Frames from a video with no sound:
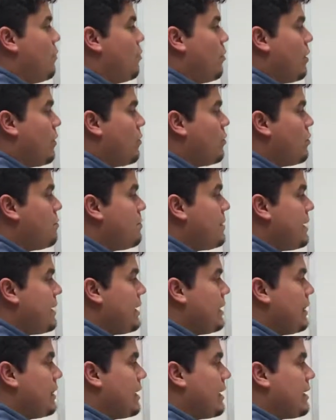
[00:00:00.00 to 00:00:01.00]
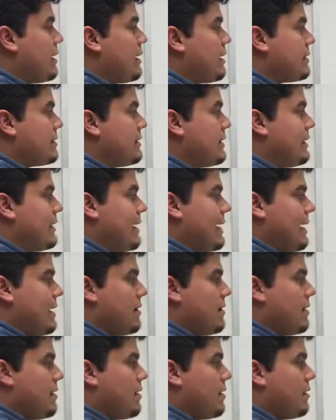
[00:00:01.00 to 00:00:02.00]
One will be the octic
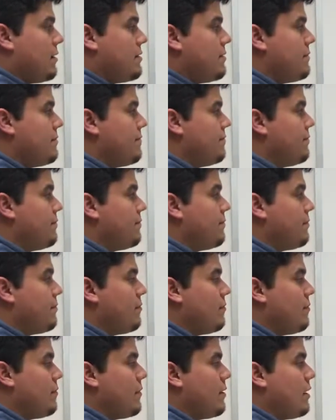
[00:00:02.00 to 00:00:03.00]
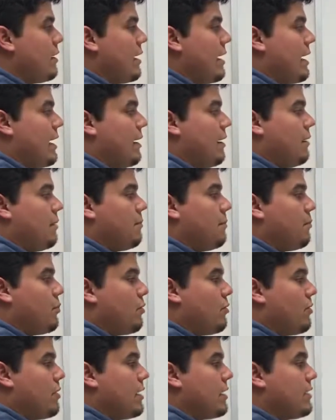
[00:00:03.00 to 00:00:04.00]
ganglion and
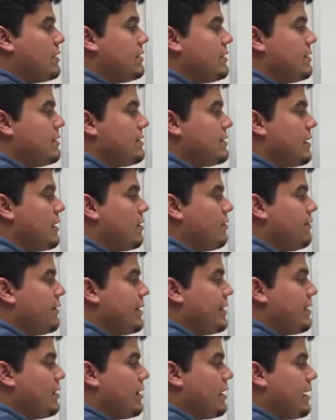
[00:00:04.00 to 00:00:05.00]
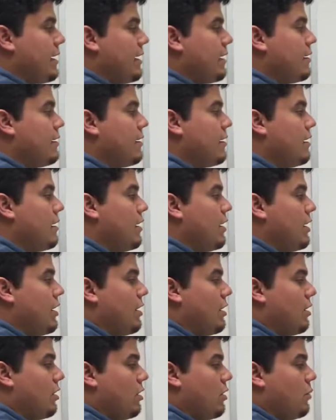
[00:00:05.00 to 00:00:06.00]
parotid salivary gland,
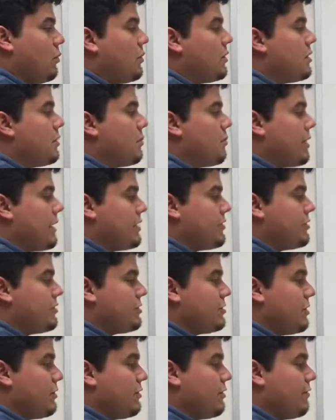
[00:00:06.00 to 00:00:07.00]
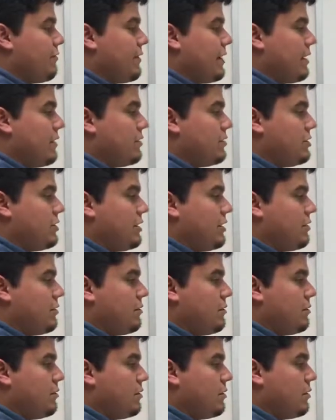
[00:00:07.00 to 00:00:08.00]
along with the branches of the
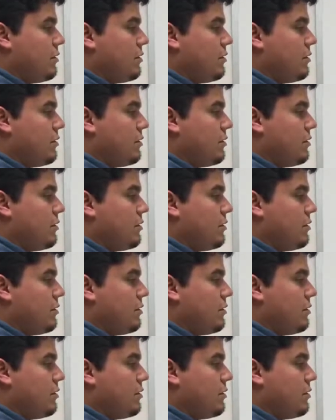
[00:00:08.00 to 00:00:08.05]
pharyngeal,